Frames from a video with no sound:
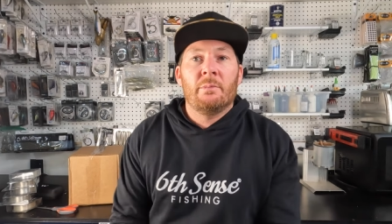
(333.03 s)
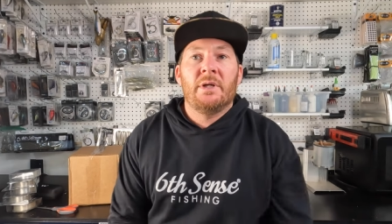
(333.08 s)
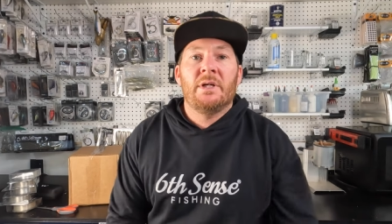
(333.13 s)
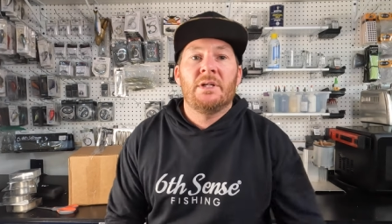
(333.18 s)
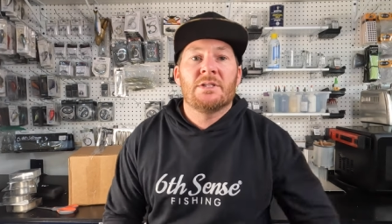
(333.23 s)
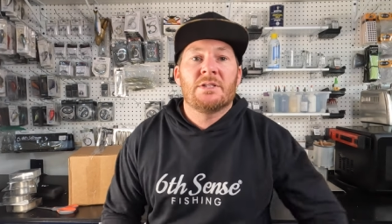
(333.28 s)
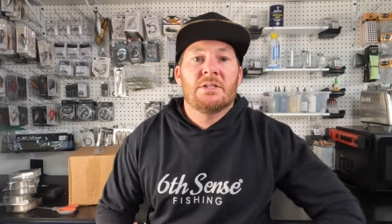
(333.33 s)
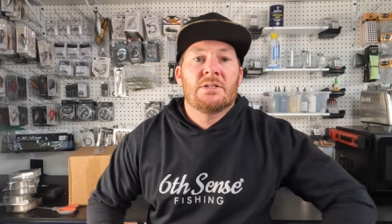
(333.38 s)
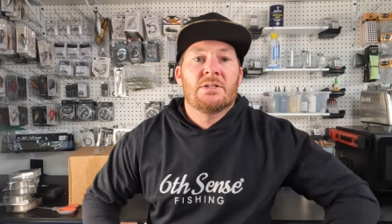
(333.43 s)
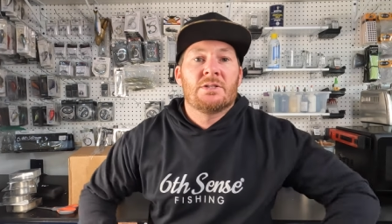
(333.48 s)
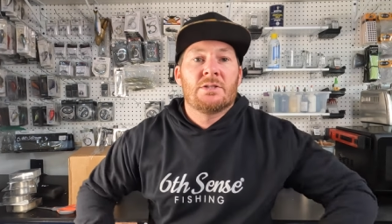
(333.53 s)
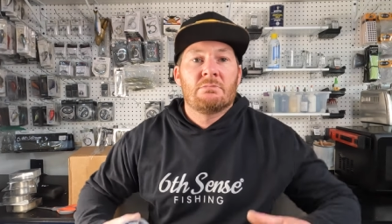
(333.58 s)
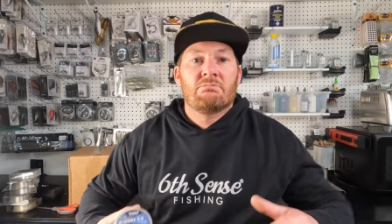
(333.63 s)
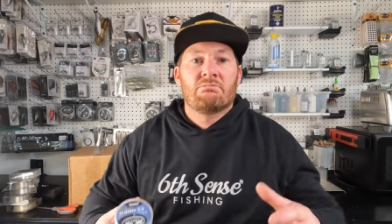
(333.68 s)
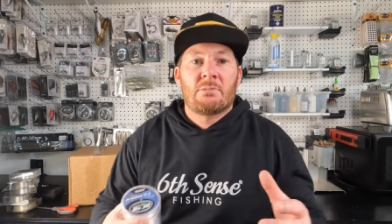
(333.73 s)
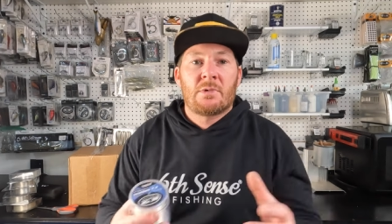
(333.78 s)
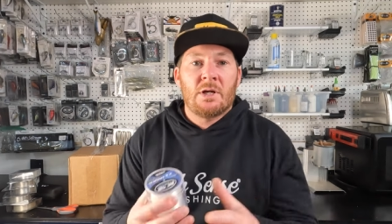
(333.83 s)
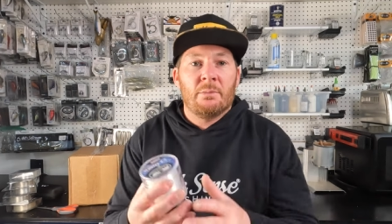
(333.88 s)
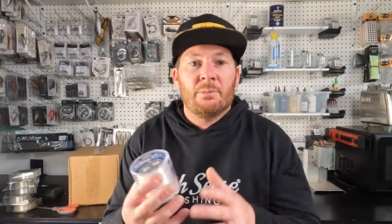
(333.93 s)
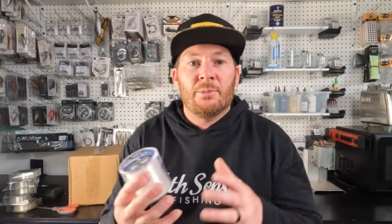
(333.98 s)
means it's
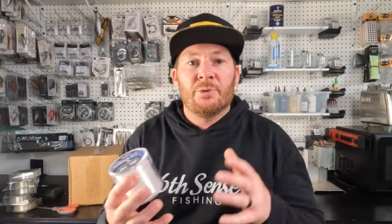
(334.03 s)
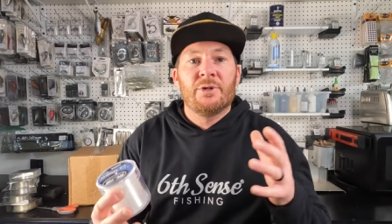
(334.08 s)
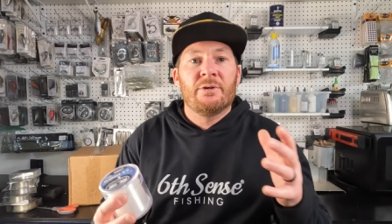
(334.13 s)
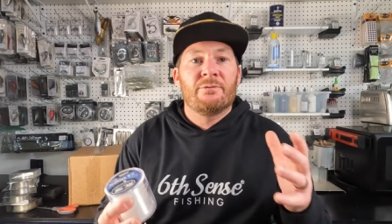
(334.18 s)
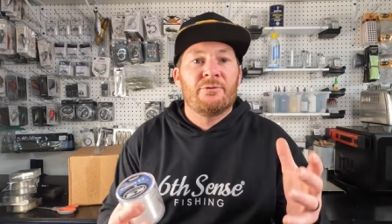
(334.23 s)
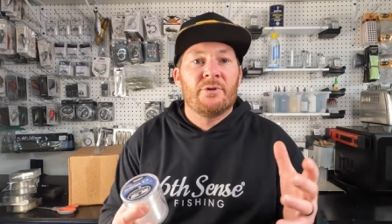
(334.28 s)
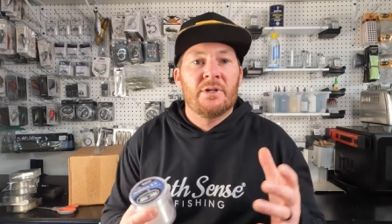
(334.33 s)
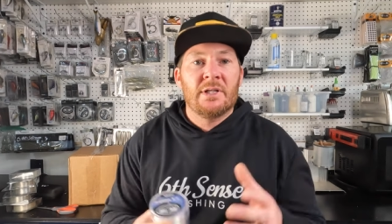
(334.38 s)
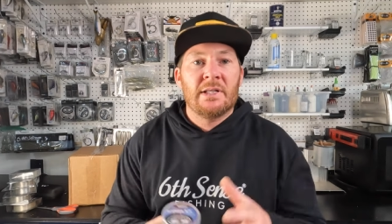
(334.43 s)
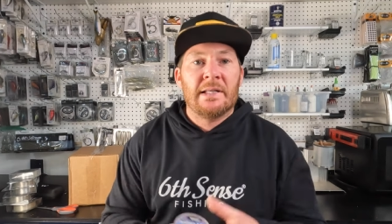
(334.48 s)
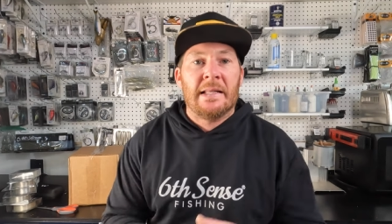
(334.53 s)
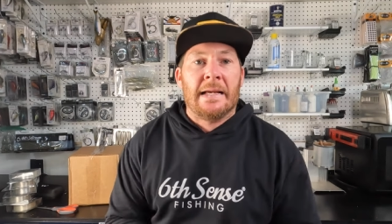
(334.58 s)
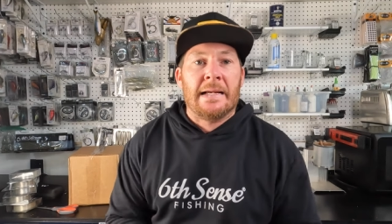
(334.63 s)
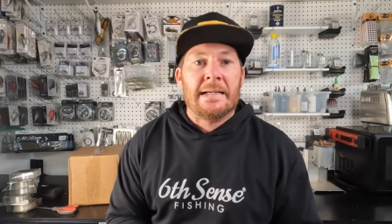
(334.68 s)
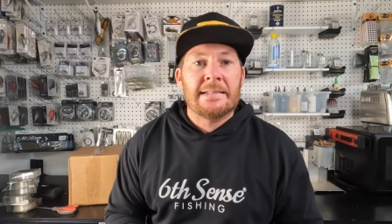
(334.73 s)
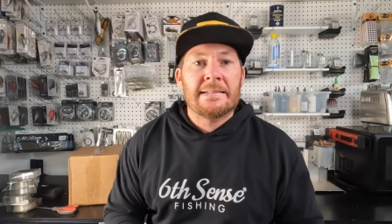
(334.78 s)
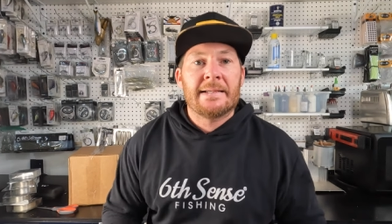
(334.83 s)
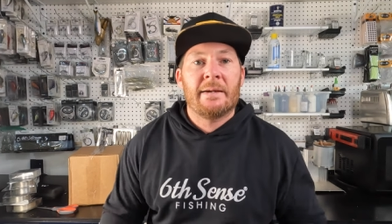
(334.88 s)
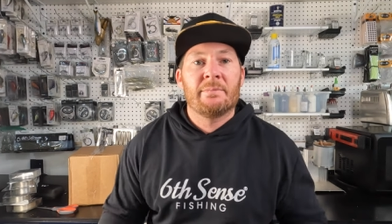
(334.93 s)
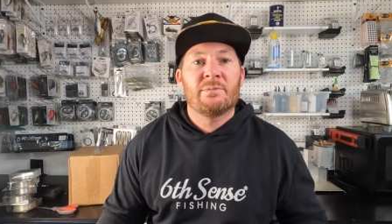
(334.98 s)
couple different
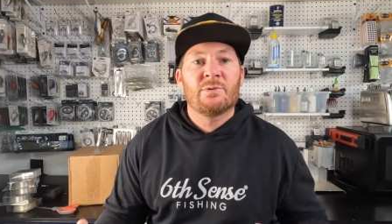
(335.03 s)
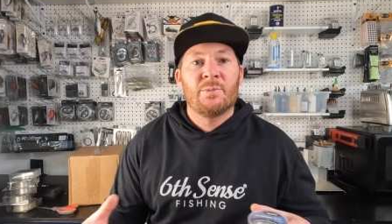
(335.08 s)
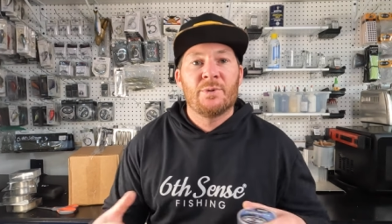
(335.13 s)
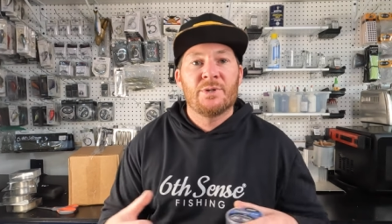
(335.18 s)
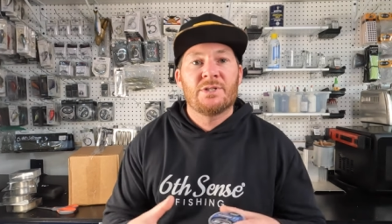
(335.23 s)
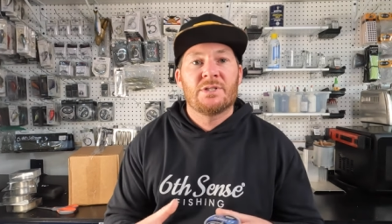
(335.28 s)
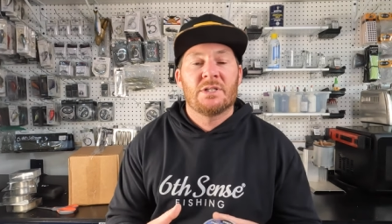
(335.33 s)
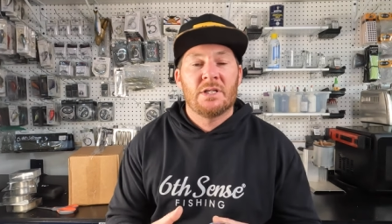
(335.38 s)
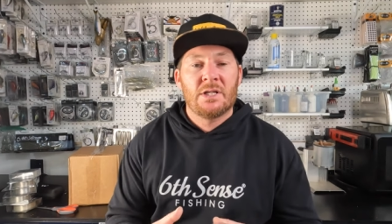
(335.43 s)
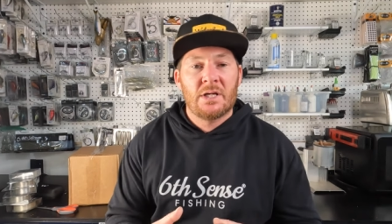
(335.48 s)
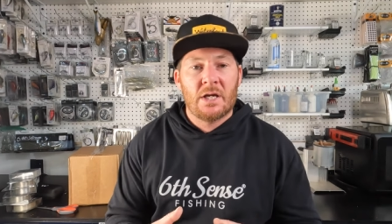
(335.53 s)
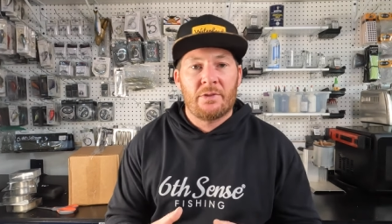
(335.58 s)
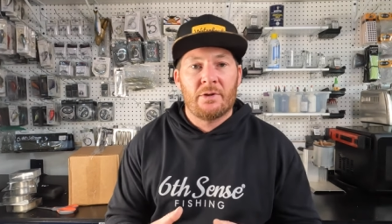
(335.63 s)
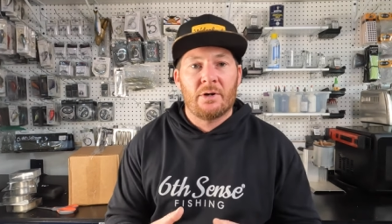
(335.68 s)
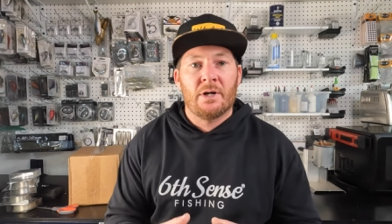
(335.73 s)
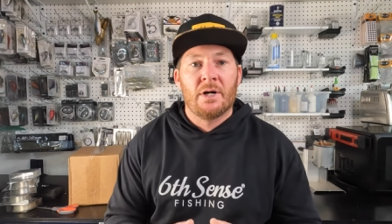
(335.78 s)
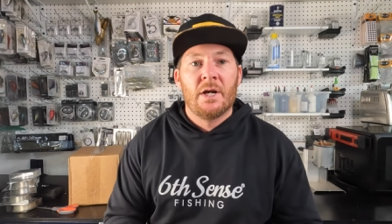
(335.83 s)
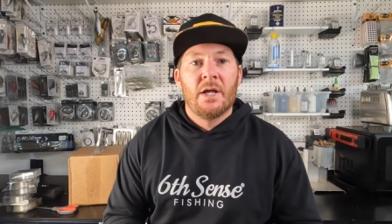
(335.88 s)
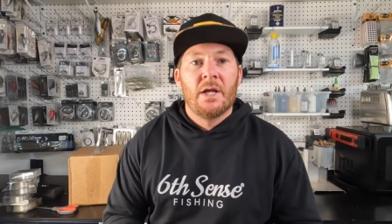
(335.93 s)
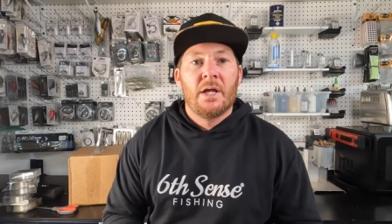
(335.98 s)
line types put
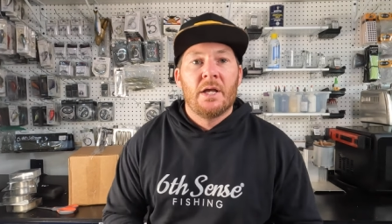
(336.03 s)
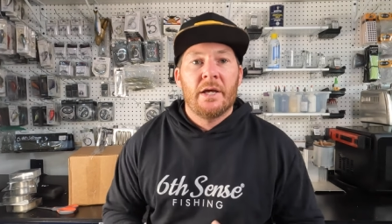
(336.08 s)
together.